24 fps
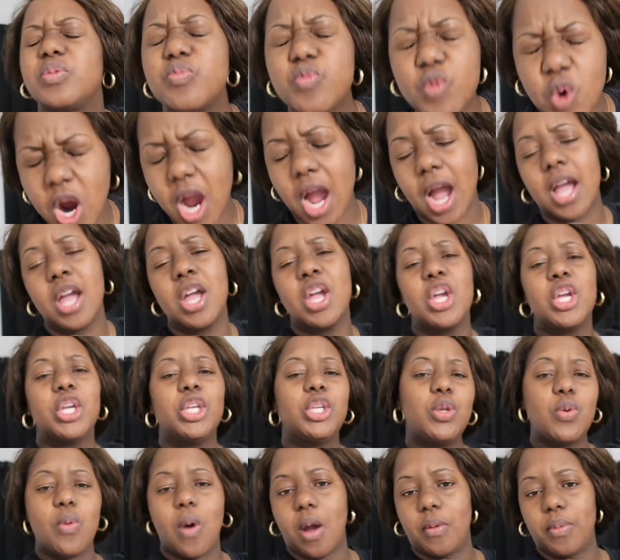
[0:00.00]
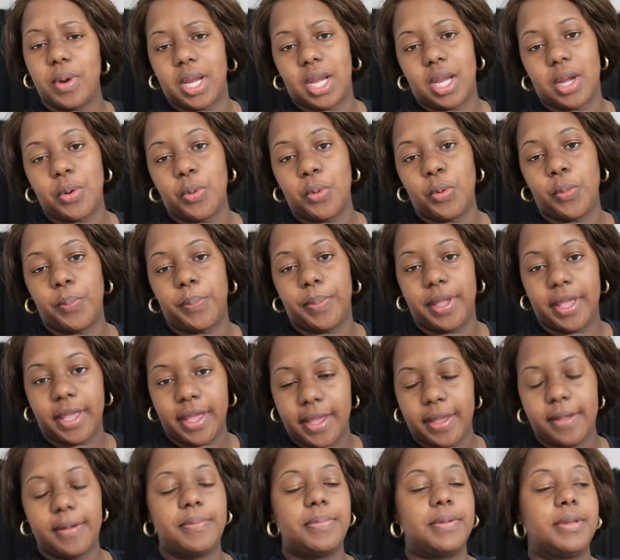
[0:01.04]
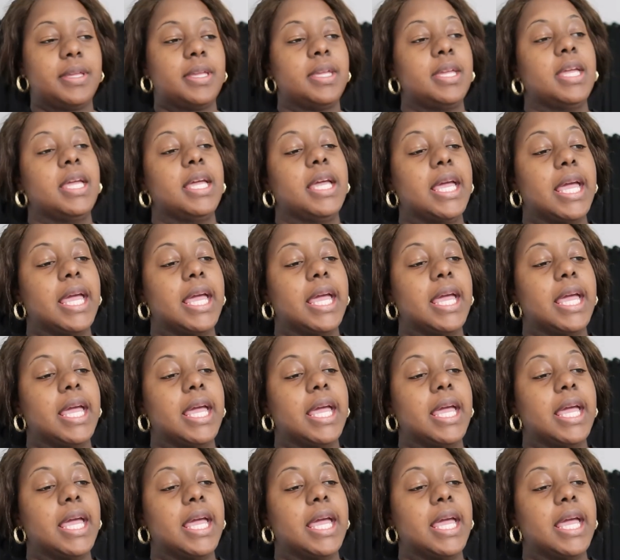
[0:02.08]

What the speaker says: Mwah. You already know, baby.